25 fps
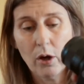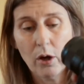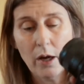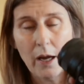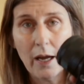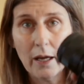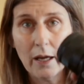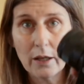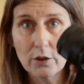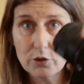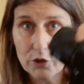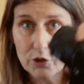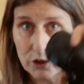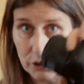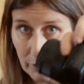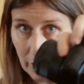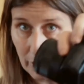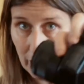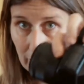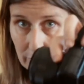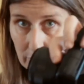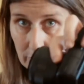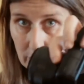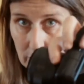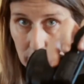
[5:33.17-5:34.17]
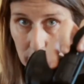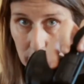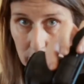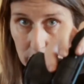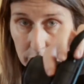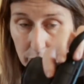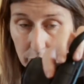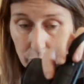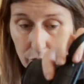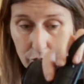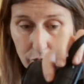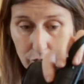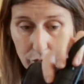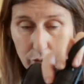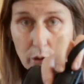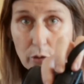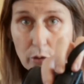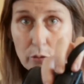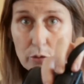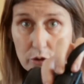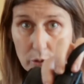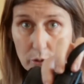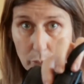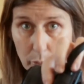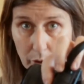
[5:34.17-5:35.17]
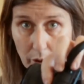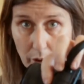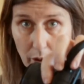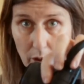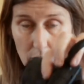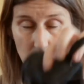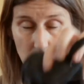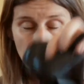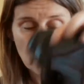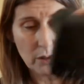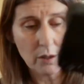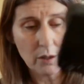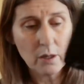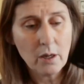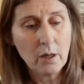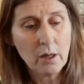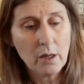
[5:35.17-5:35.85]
And you have a little screw to put it on.